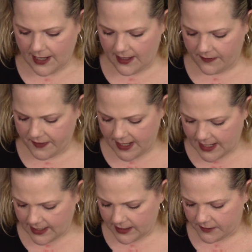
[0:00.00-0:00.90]
And
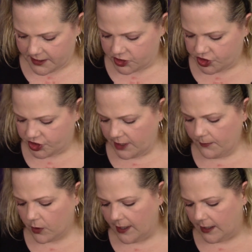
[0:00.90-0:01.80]
then the
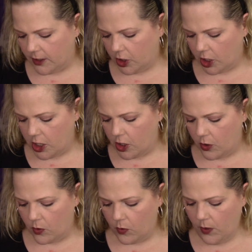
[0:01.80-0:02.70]
Shimmer and
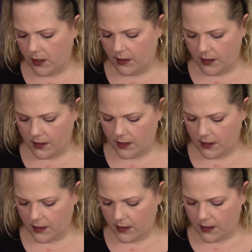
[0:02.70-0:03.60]
Glow
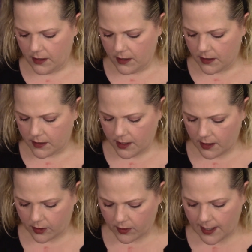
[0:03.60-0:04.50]

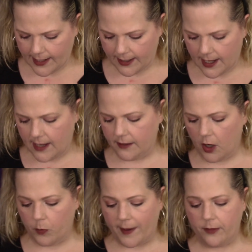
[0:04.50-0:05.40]
color I got,
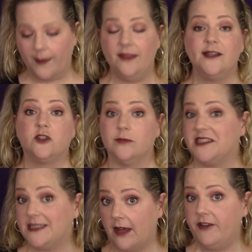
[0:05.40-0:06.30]
oh, by the way, these are
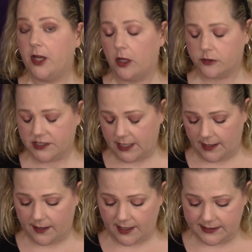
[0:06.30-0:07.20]

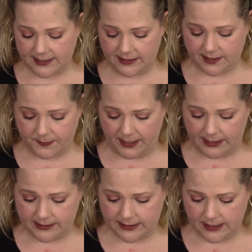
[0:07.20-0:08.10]
$7.99 a
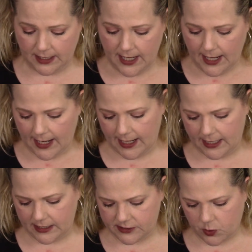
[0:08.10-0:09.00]
piece,
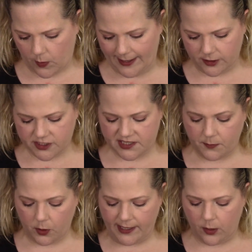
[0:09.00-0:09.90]
is Wild
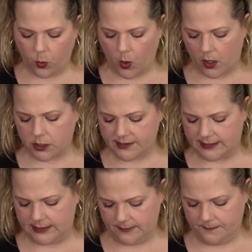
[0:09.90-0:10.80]
Smoky
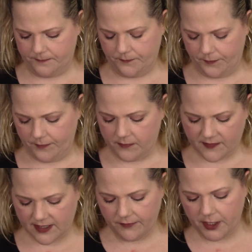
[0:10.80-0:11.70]
Quartz.
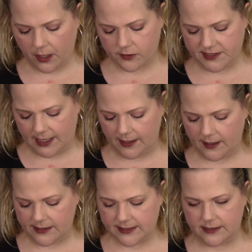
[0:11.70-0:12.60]

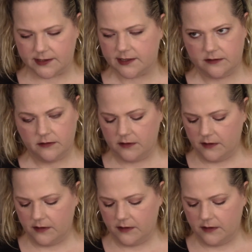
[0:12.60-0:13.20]
$7.99.